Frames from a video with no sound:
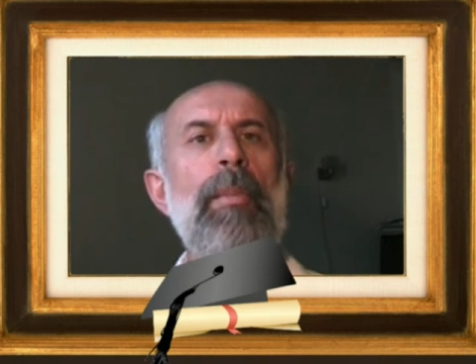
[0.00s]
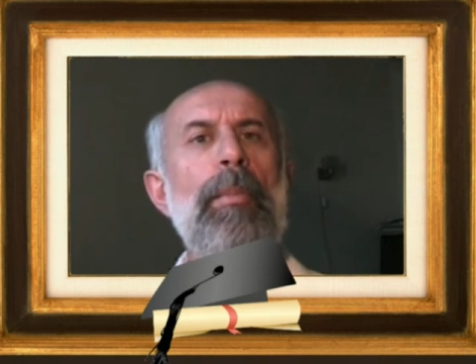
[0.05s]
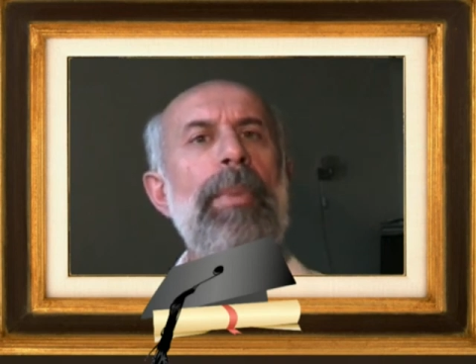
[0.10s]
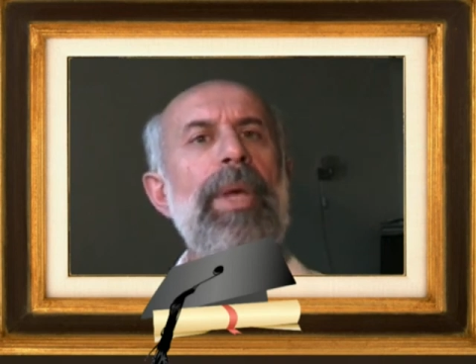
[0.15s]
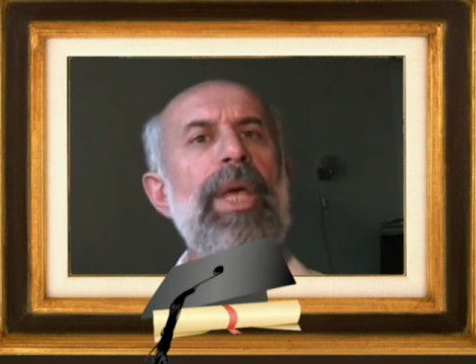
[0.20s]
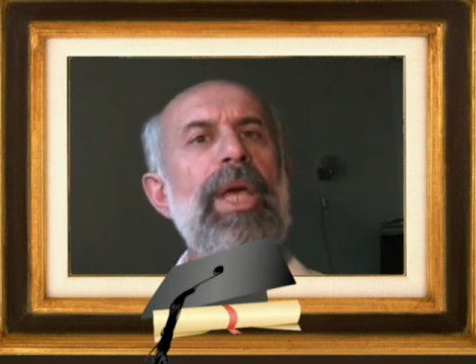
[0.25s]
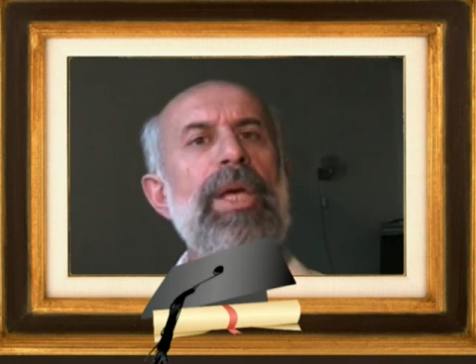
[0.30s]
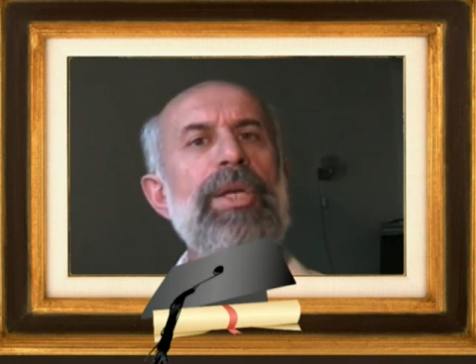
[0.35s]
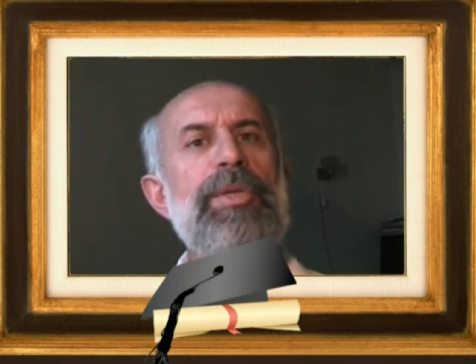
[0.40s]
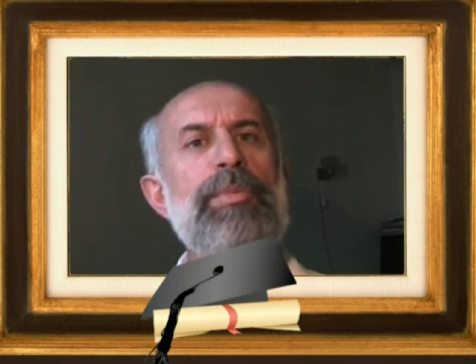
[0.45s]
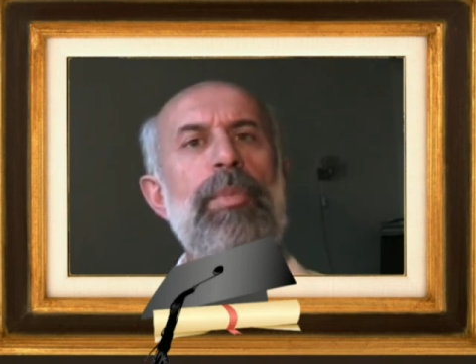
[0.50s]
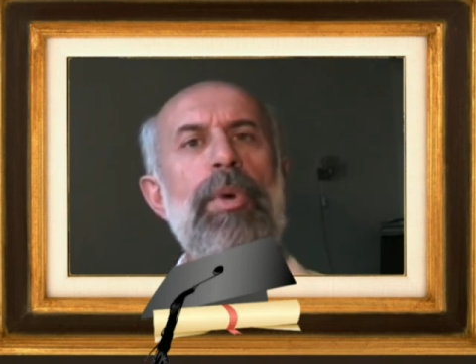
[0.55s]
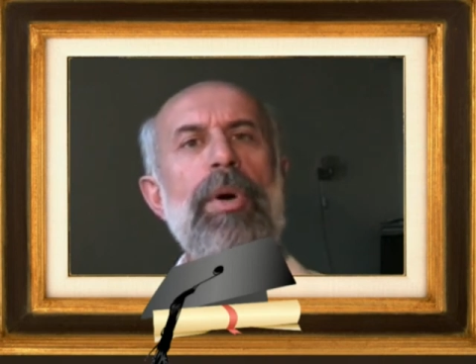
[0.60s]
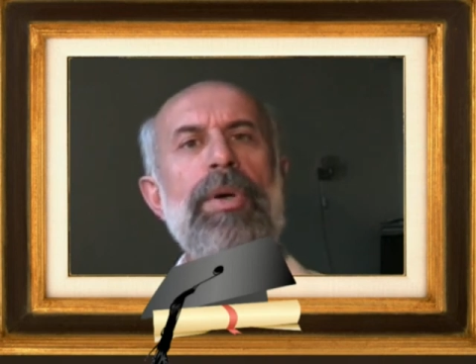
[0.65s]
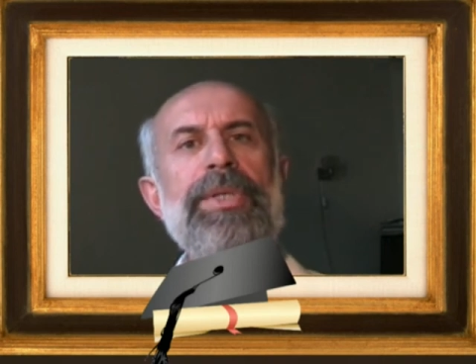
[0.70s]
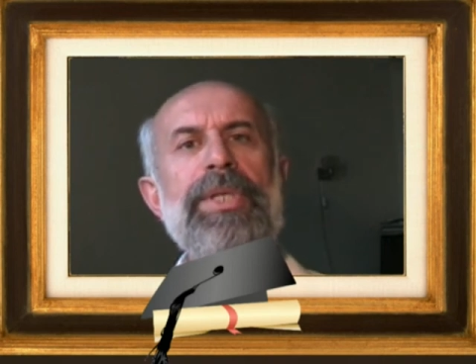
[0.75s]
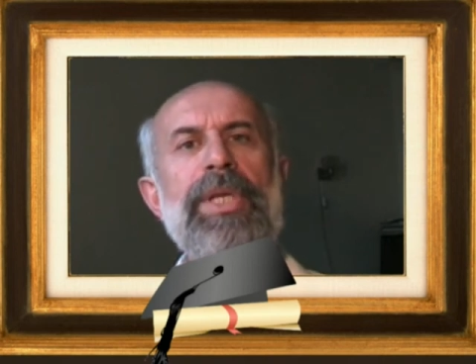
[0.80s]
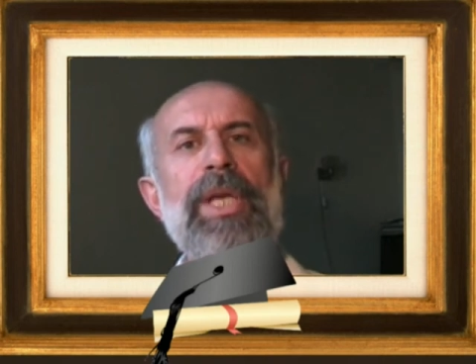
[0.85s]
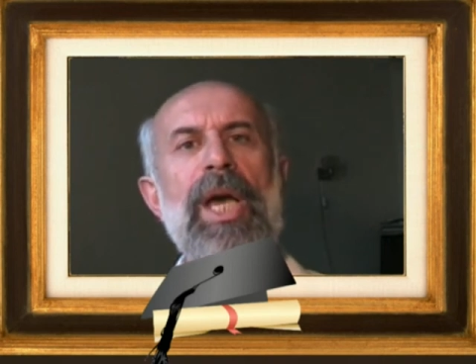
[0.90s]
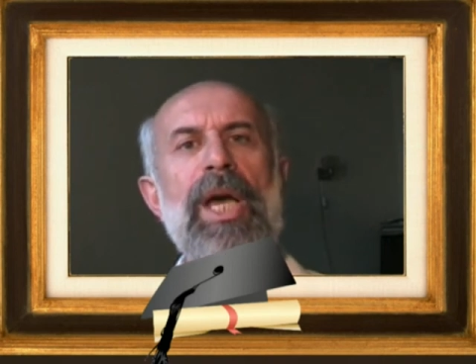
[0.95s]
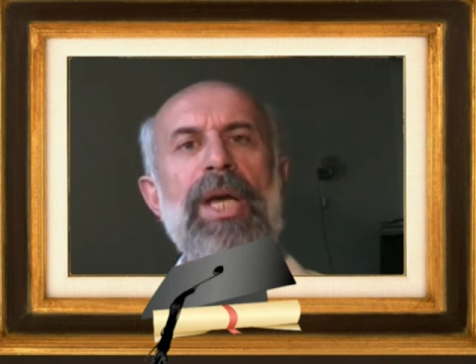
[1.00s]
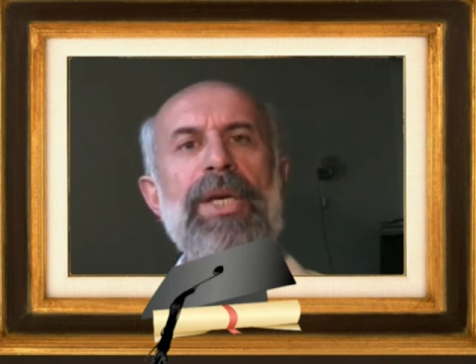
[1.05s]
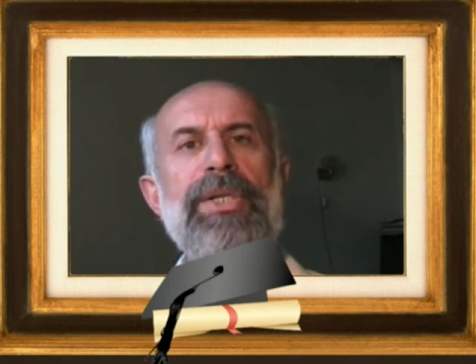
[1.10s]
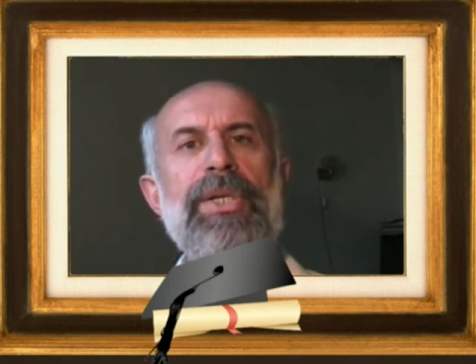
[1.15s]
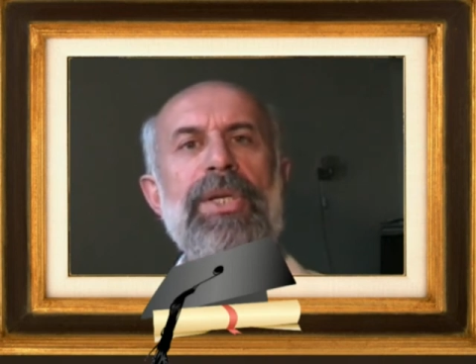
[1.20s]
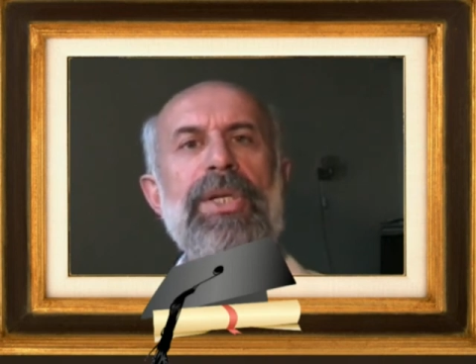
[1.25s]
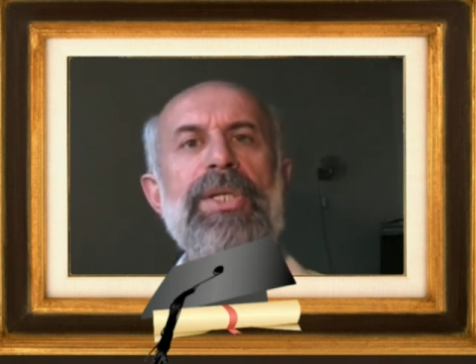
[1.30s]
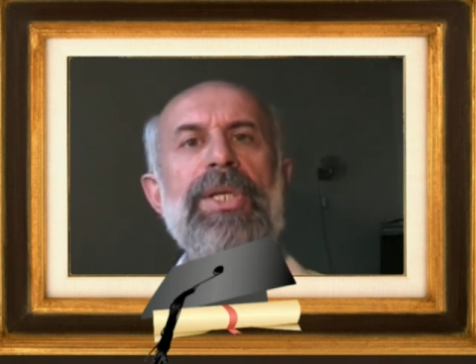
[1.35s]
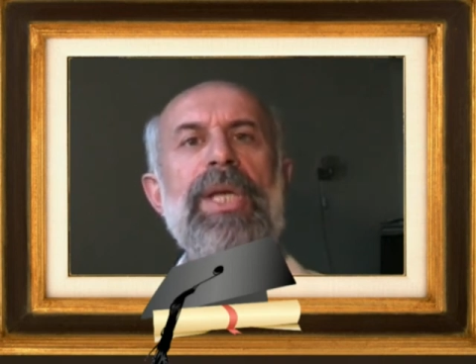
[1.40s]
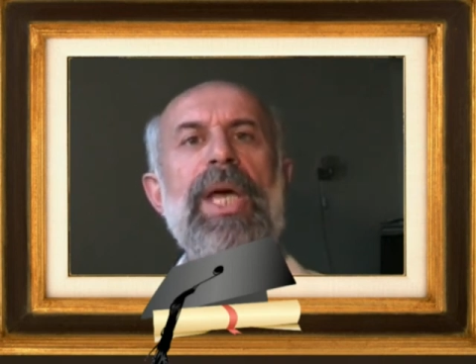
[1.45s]
because most
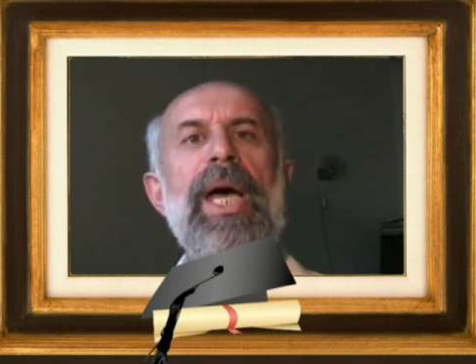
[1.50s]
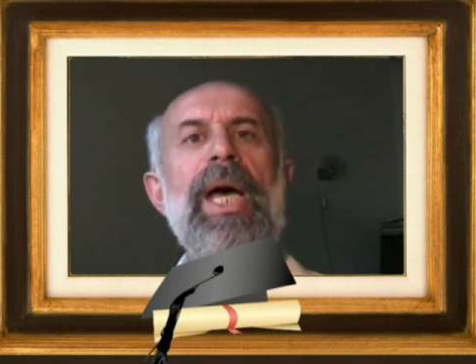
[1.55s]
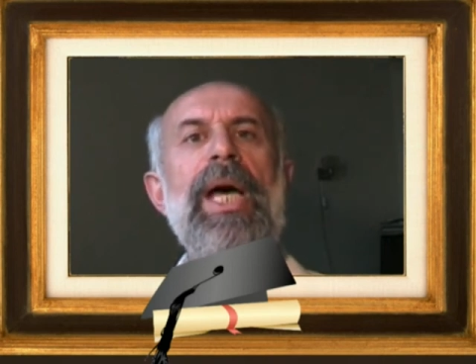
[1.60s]
cases